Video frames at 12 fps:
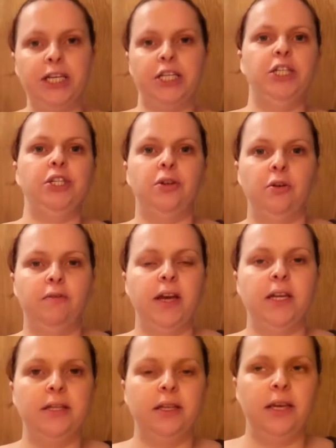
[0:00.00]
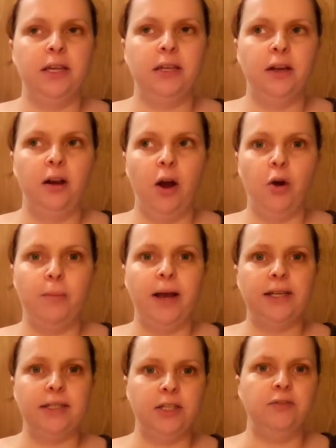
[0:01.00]
kitchen's not red. Like all
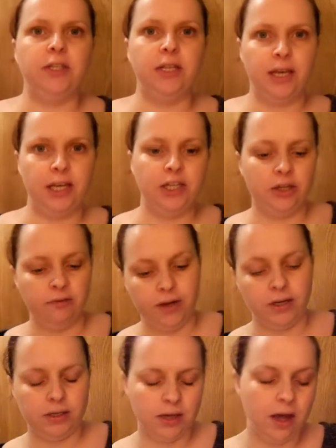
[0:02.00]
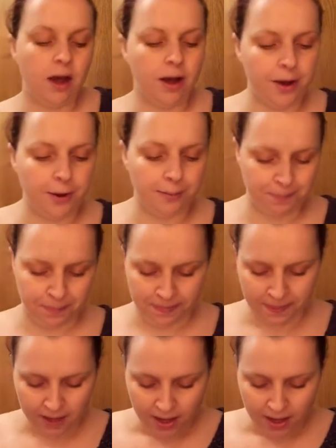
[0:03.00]
my accessories in the kitchen are red. I